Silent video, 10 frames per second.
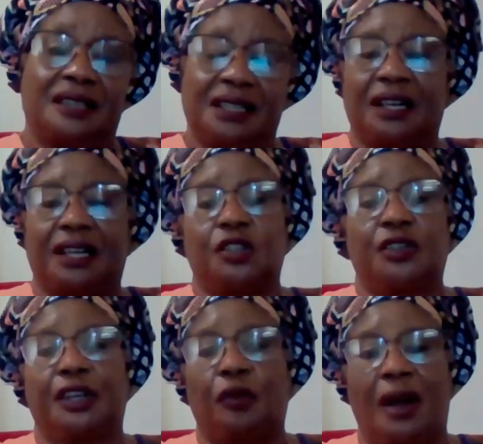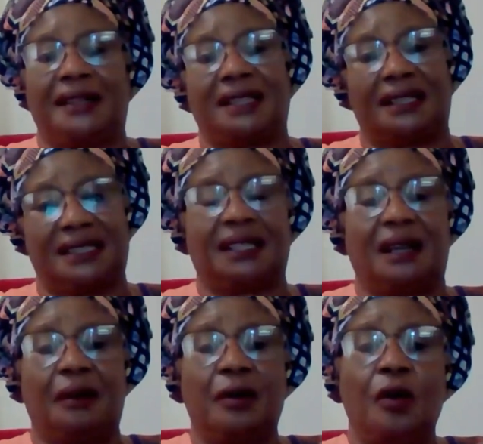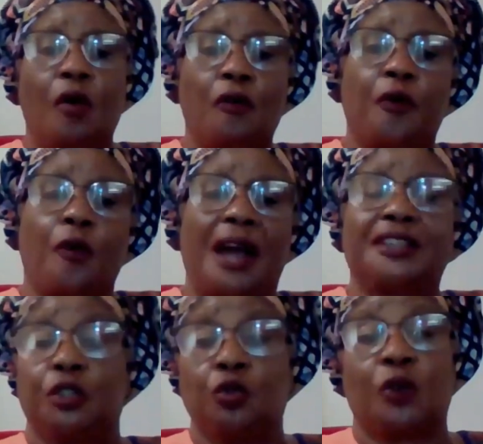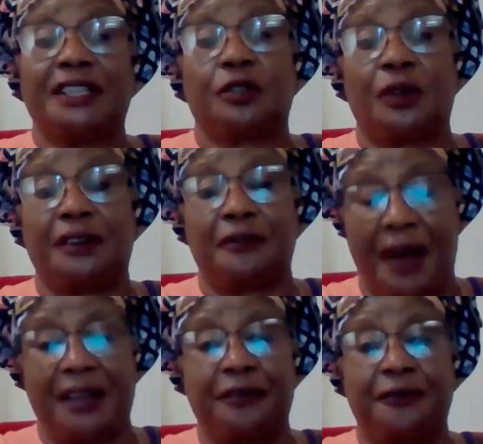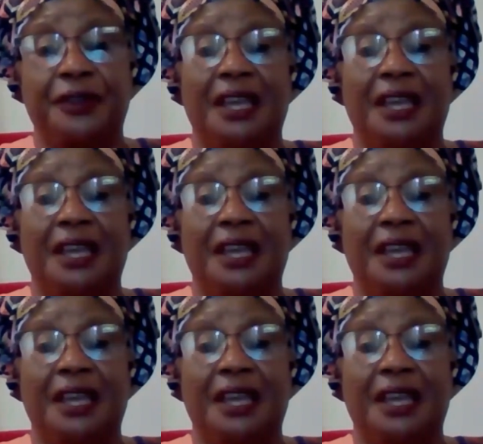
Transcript: generation equality agenda for until 2025.